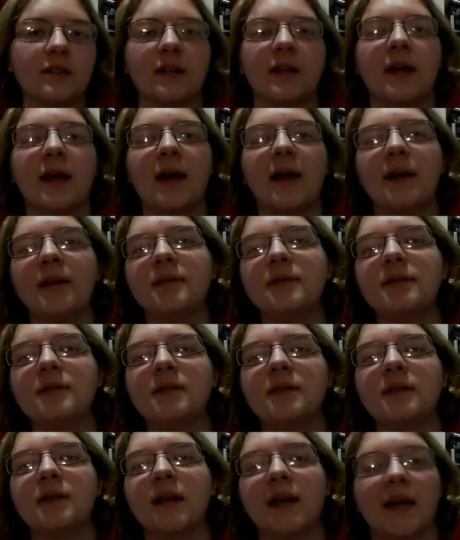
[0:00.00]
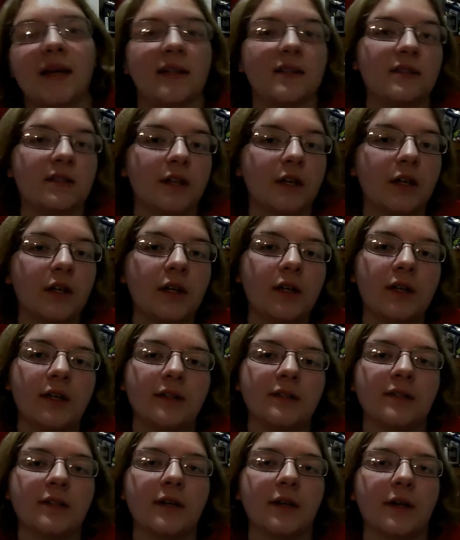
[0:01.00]
heads, it's
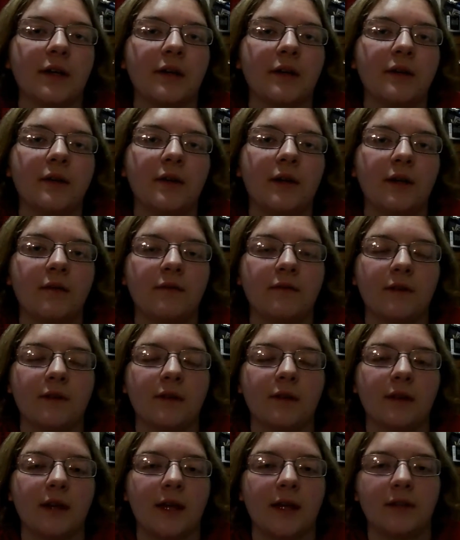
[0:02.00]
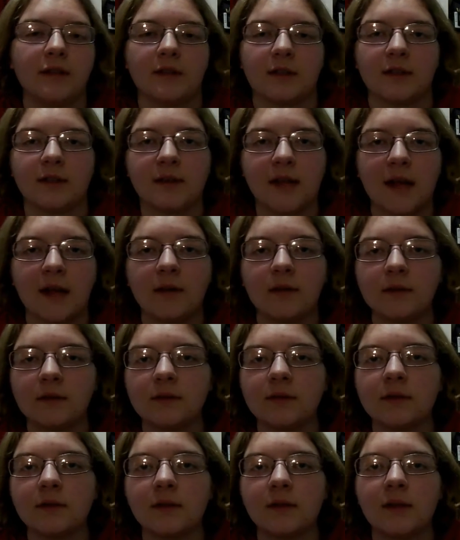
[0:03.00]
good. If it lands on
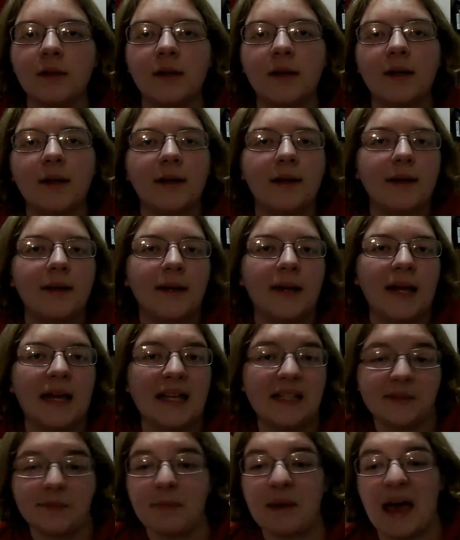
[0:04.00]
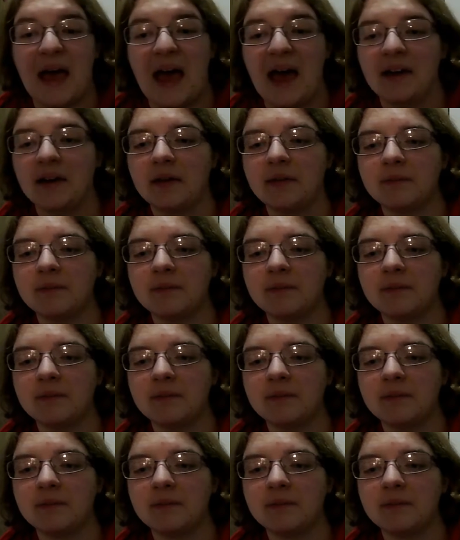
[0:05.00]
tails, it's bad.